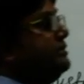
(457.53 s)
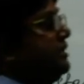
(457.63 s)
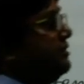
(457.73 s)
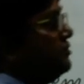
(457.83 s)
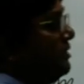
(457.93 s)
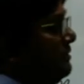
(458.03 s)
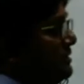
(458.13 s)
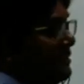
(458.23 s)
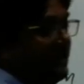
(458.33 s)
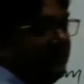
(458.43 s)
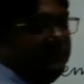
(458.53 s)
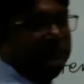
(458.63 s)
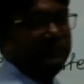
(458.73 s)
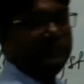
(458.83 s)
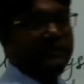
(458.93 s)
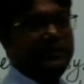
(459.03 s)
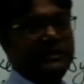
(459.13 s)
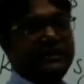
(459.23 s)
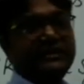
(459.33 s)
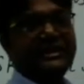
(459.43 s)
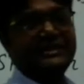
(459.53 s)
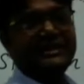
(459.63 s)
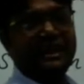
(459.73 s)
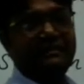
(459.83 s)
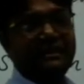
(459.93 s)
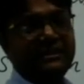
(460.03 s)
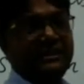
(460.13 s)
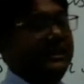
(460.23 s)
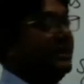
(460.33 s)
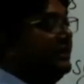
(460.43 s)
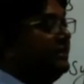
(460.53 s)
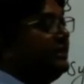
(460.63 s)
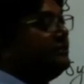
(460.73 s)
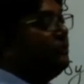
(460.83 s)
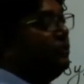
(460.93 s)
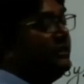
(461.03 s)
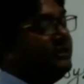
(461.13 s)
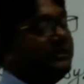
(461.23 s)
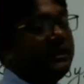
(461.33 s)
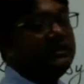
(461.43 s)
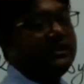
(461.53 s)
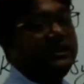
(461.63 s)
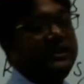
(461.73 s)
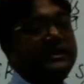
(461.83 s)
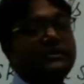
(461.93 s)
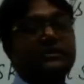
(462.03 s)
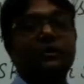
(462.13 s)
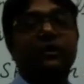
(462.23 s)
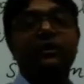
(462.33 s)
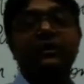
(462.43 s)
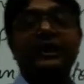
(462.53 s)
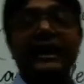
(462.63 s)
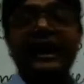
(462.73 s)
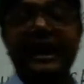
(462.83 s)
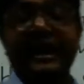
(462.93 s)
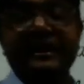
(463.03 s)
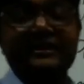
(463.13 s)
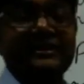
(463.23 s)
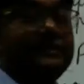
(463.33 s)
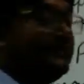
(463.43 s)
structure which is in the chest cavity. This bony structure is called as